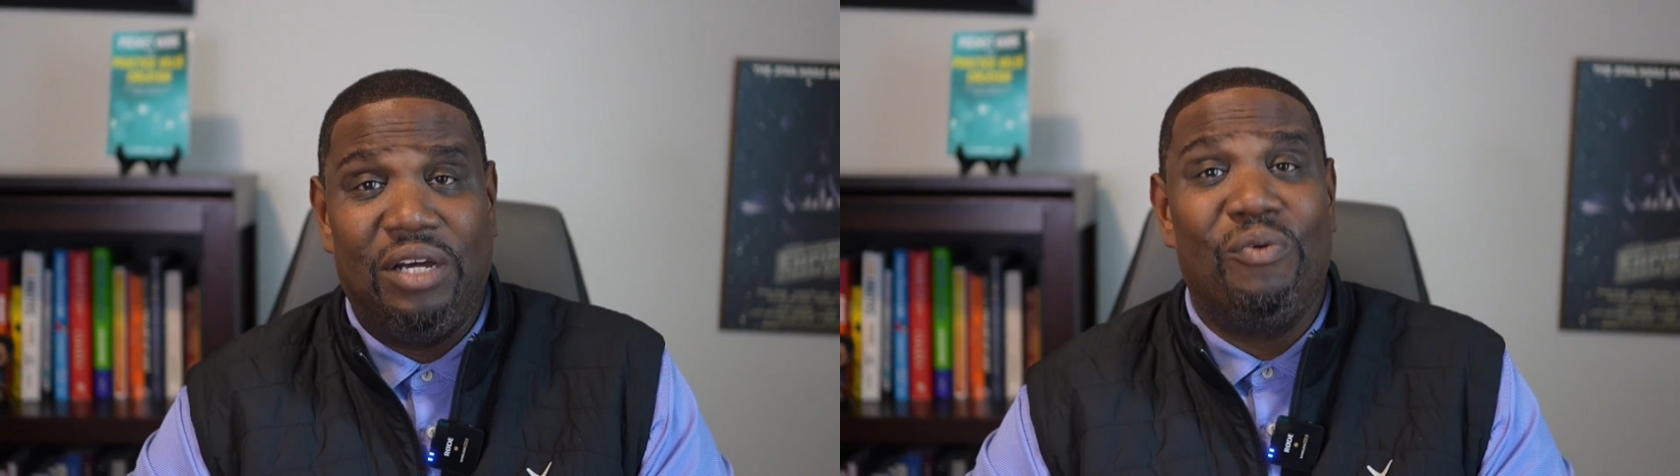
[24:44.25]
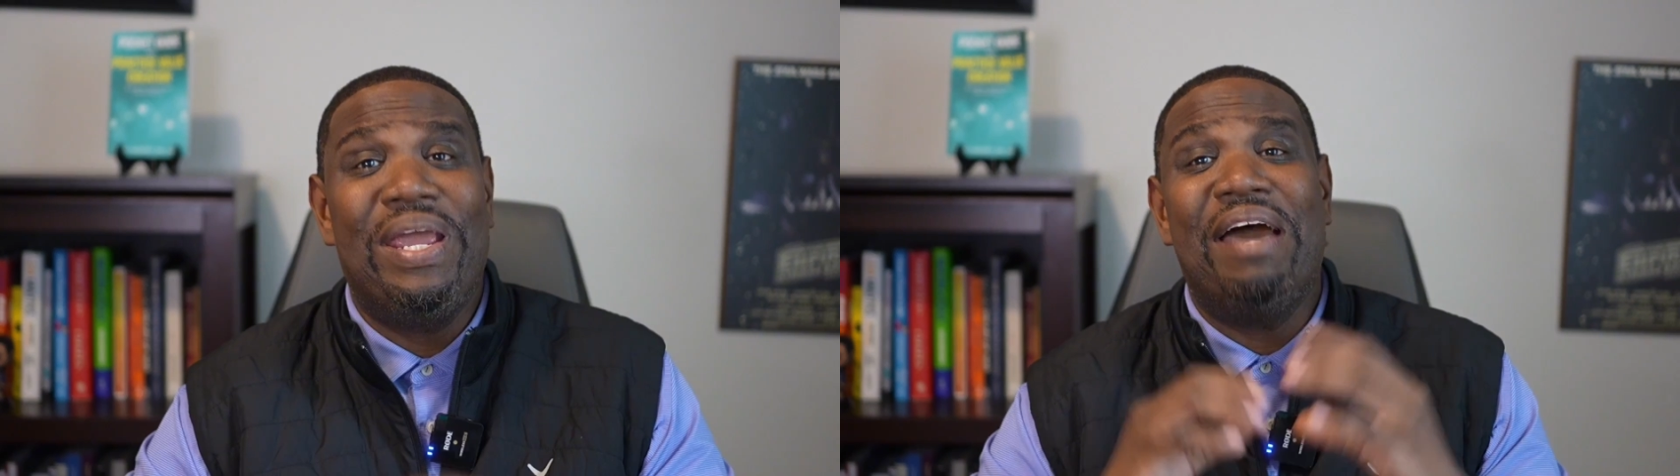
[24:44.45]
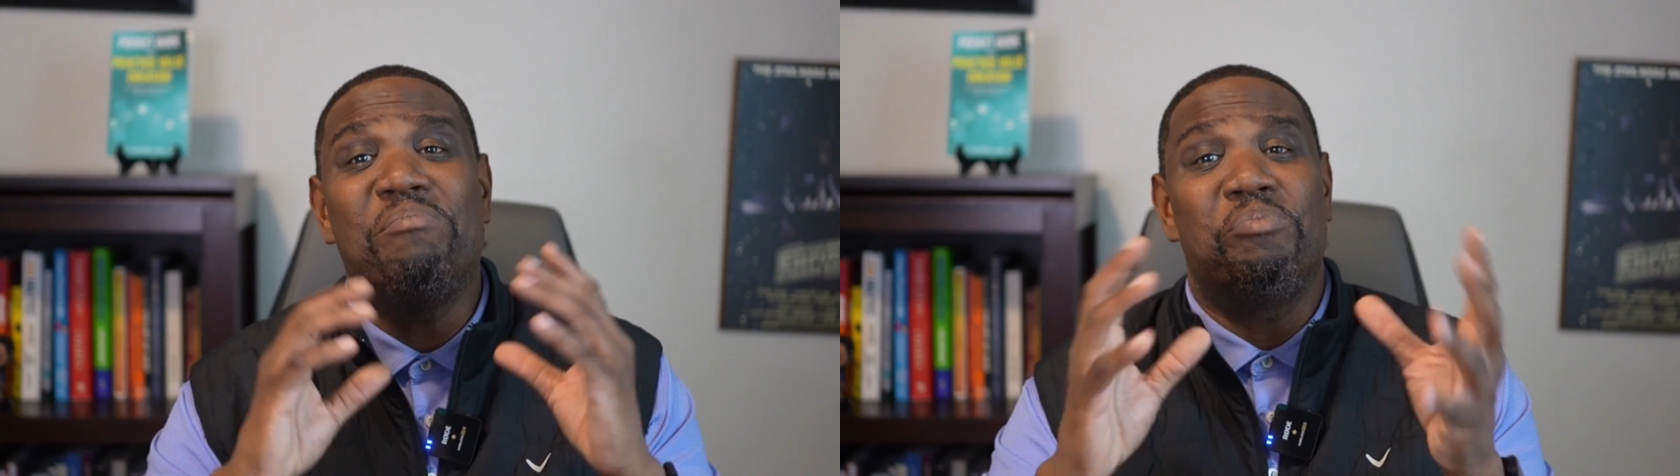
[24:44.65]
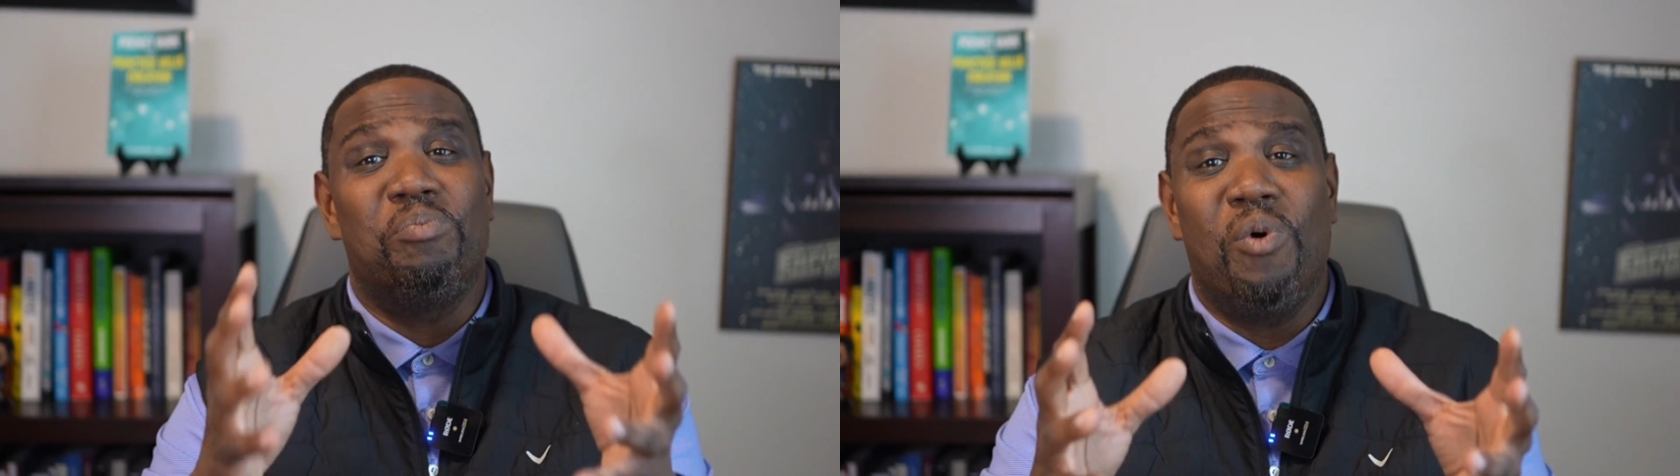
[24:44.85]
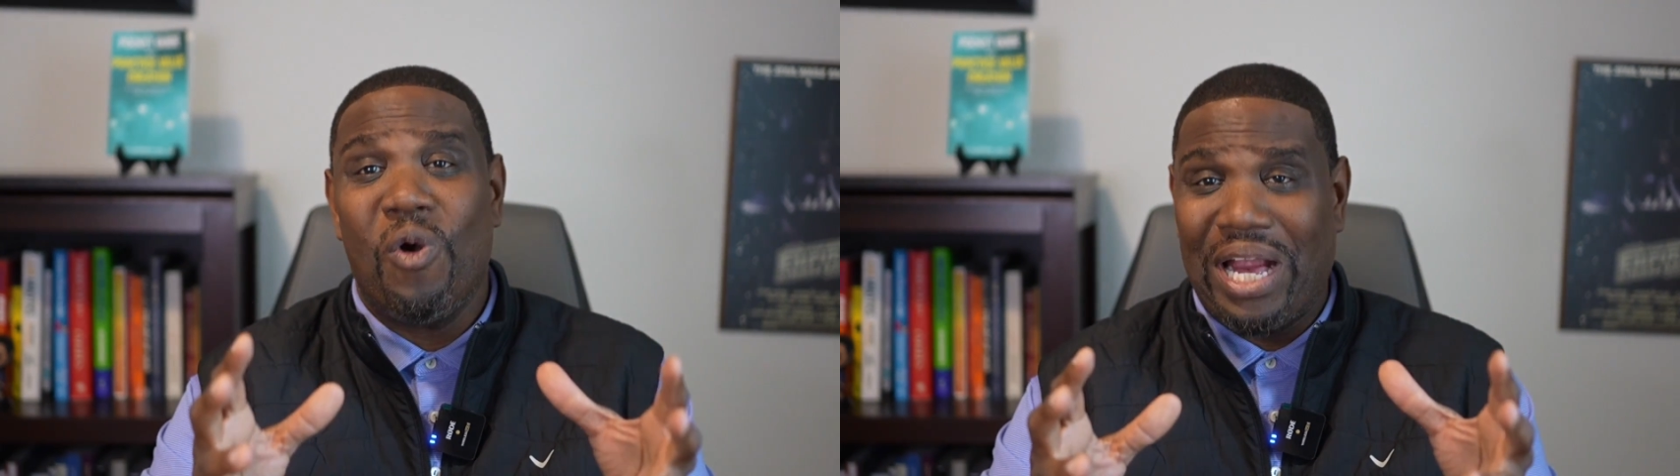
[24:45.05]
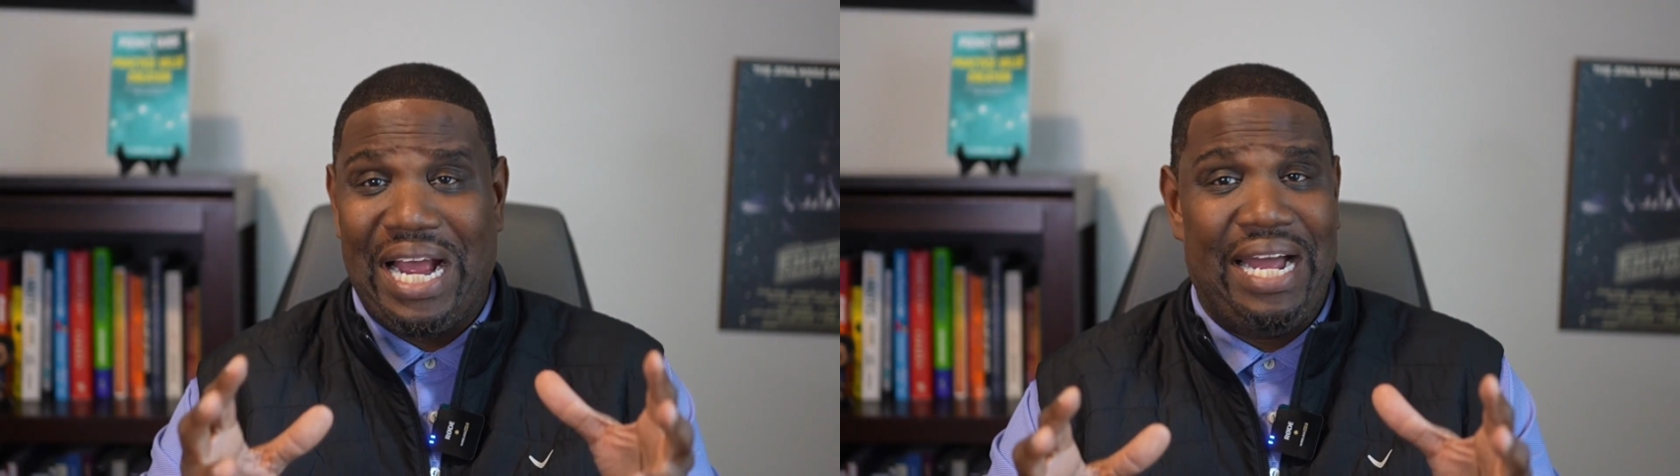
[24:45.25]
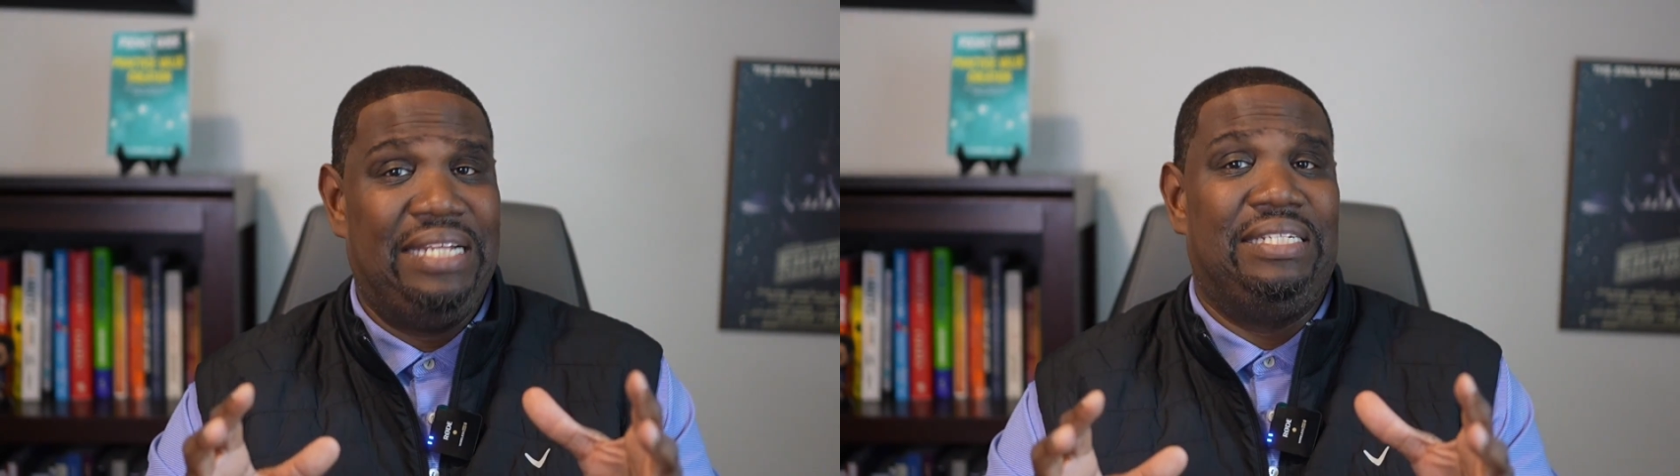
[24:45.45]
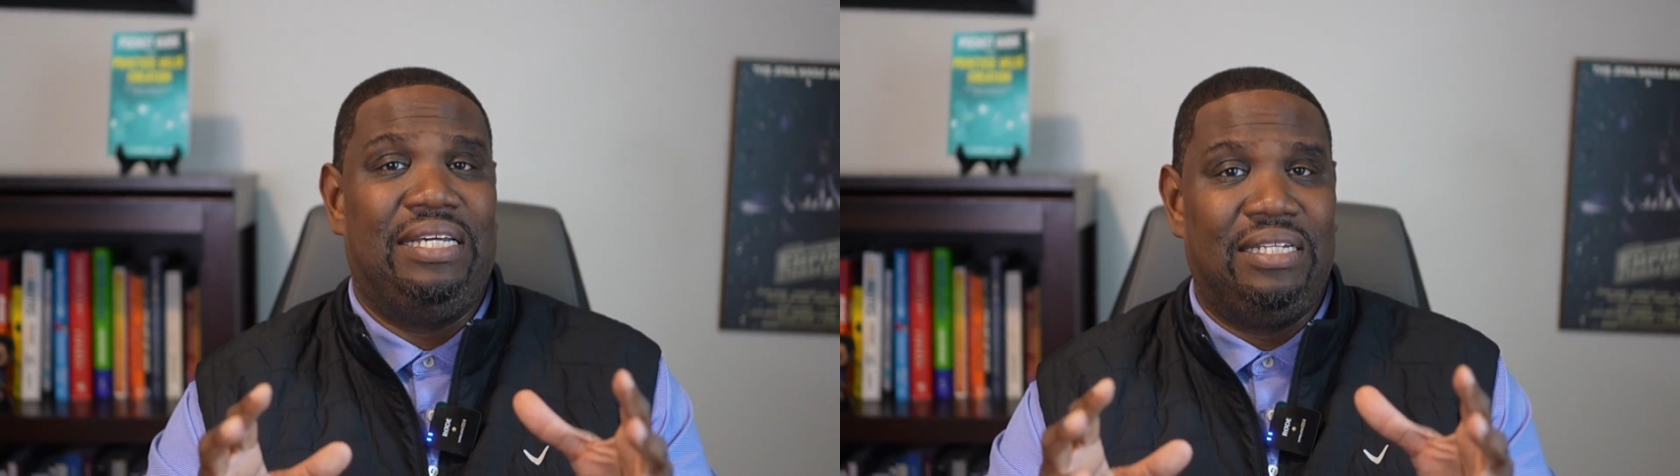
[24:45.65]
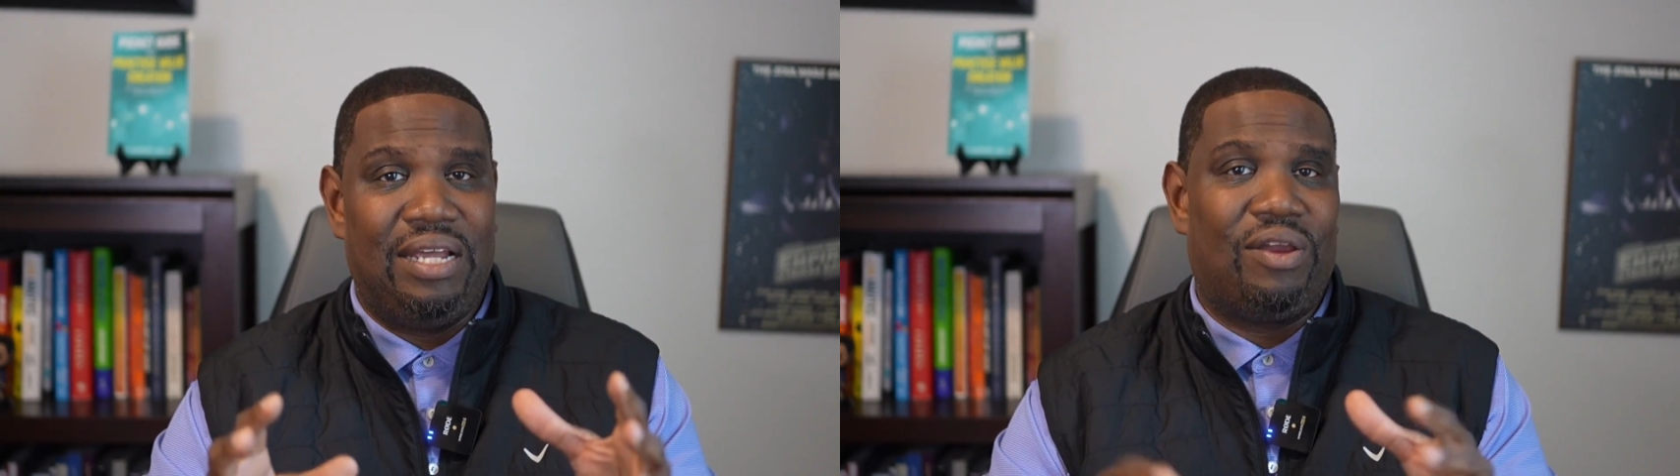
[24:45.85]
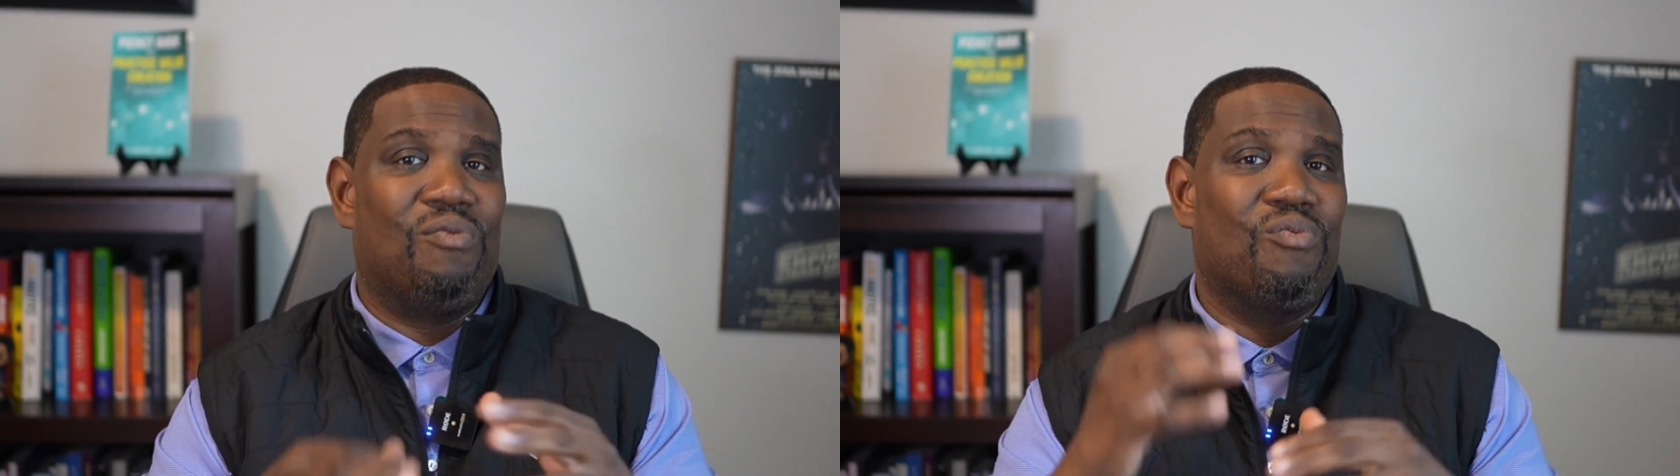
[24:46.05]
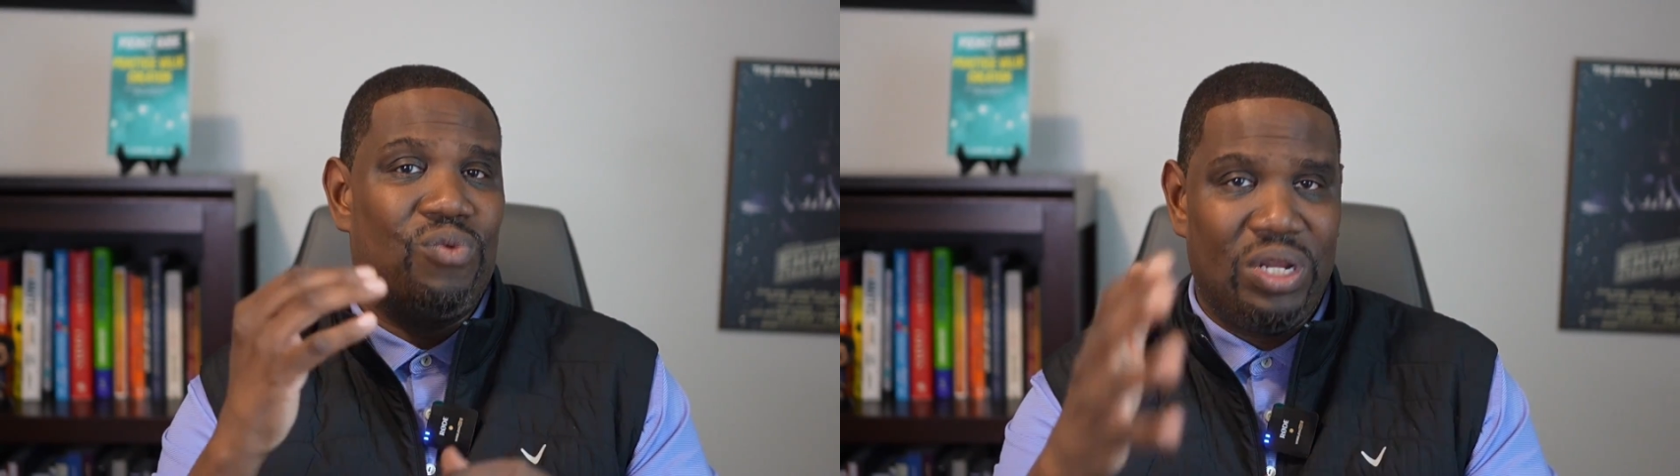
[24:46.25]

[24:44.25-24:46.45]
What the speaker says: Look, we have more content that can